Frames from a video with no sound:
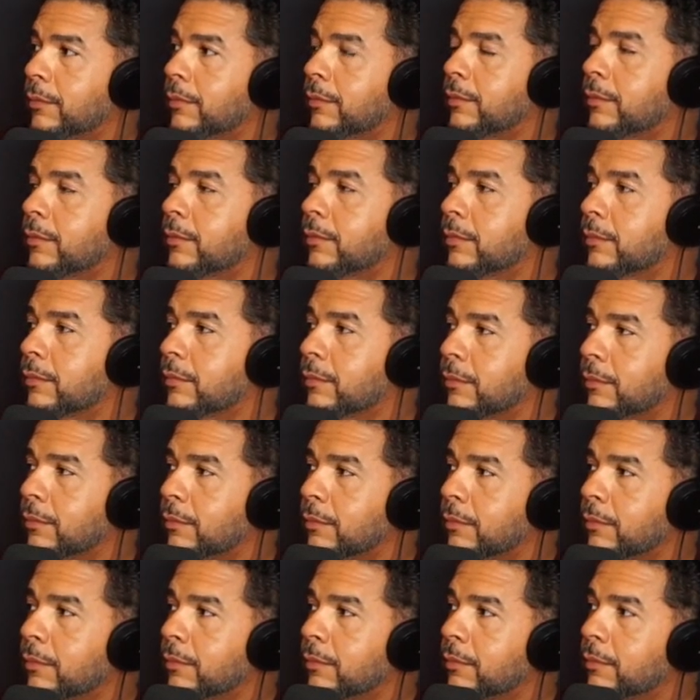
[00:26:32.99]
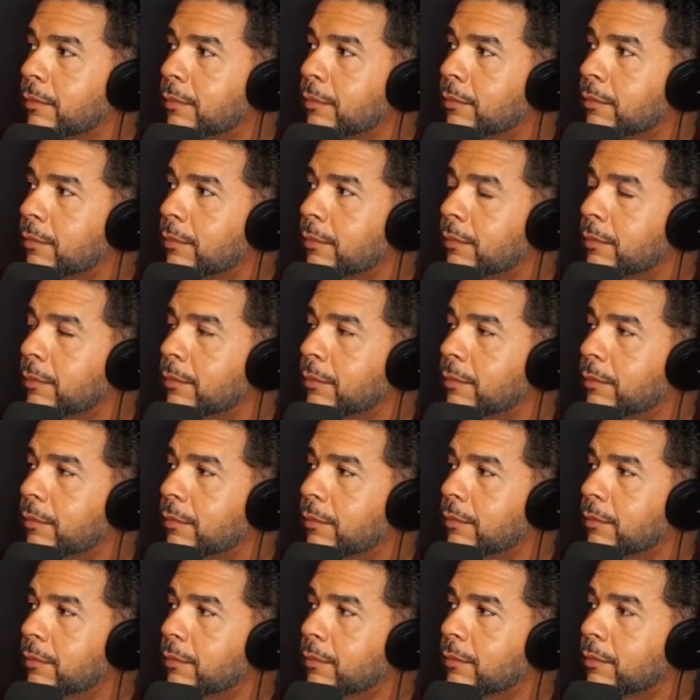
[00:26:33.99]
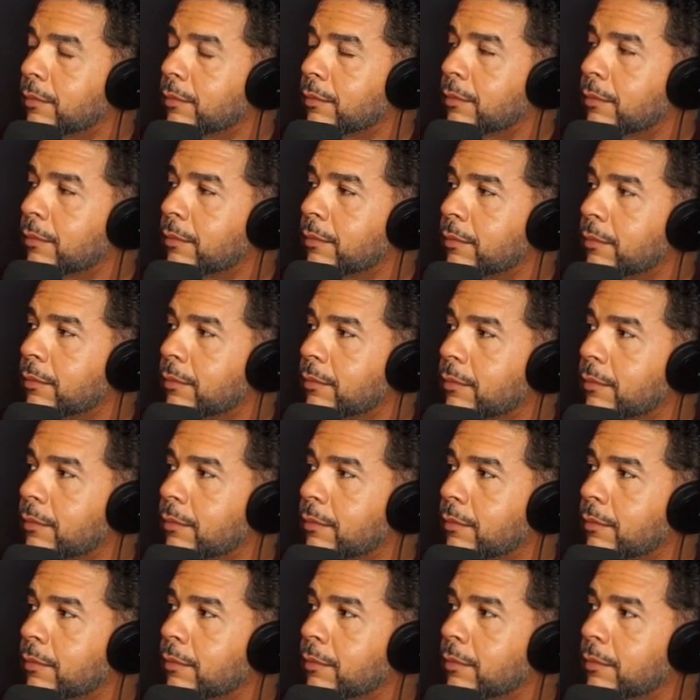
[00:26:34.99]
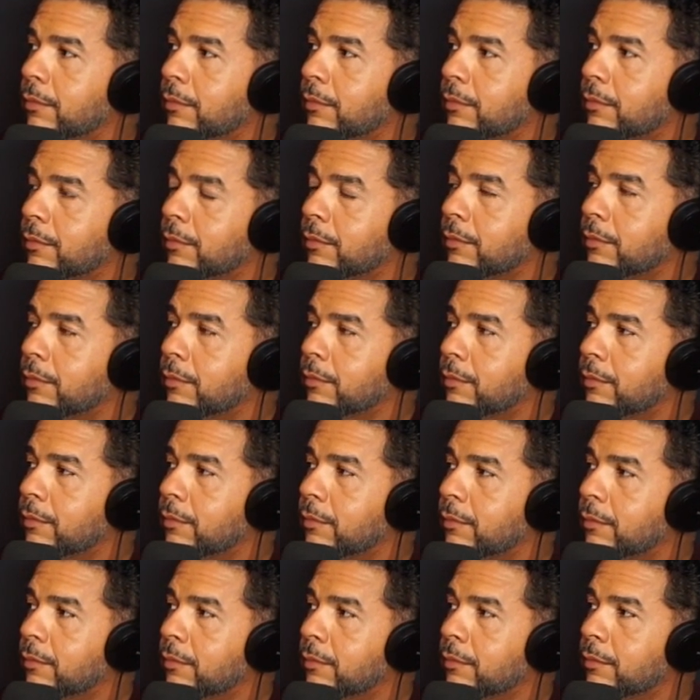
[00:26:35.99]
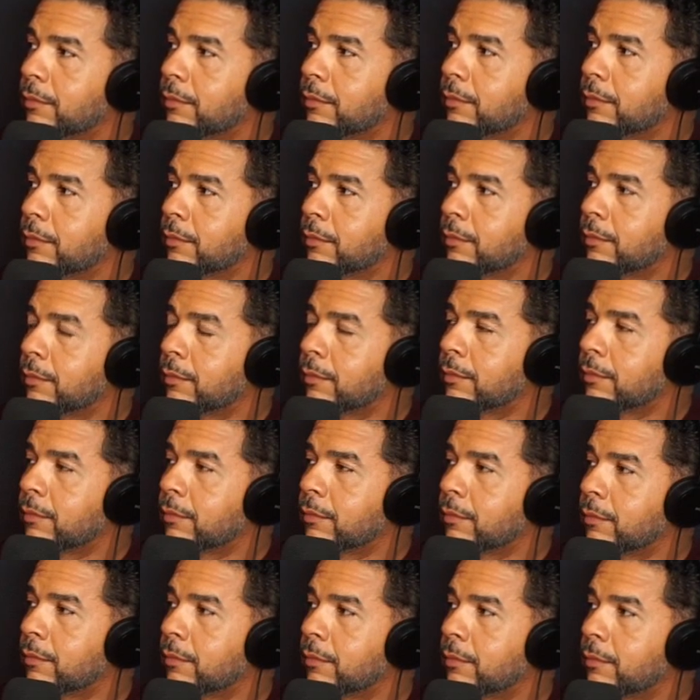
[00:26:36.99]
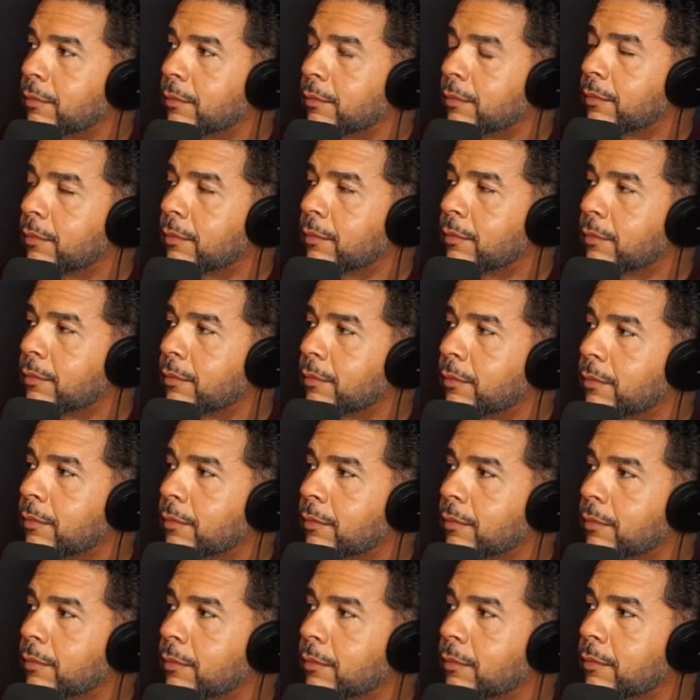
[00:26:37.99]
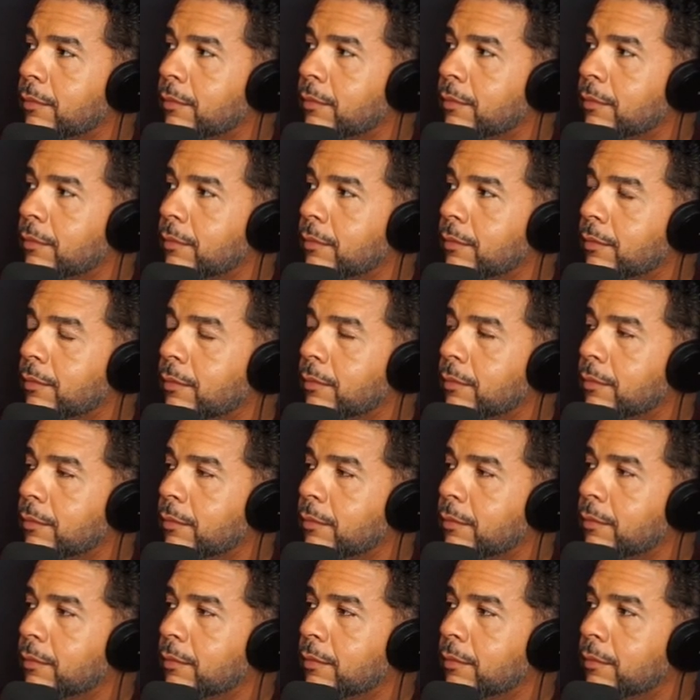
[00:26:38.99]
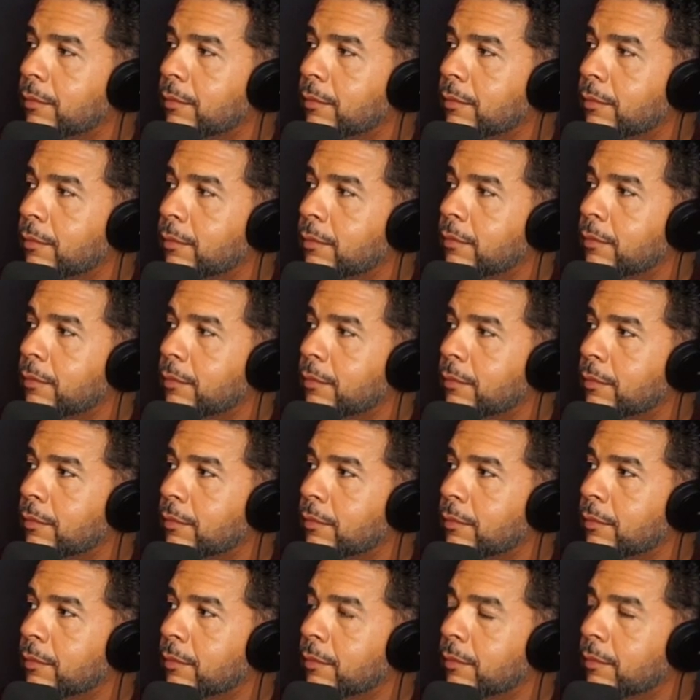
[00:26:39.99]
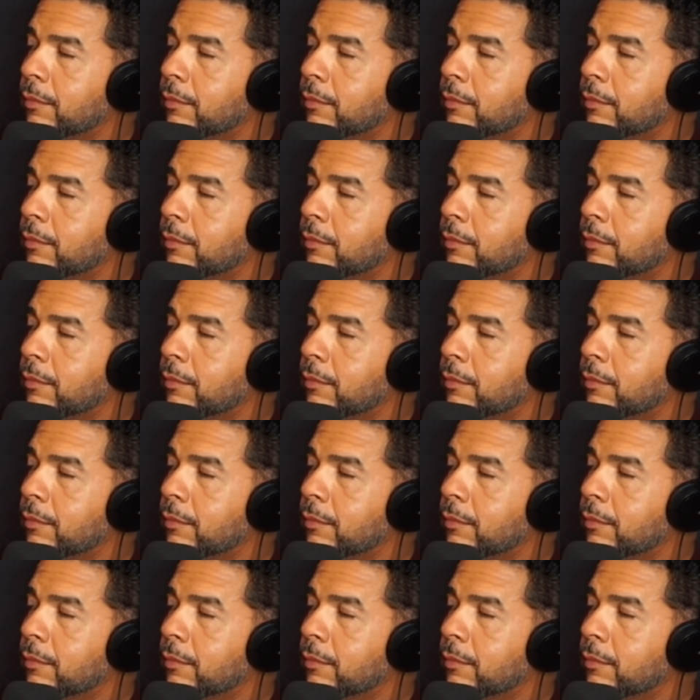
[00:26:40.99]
This person isn't speaking.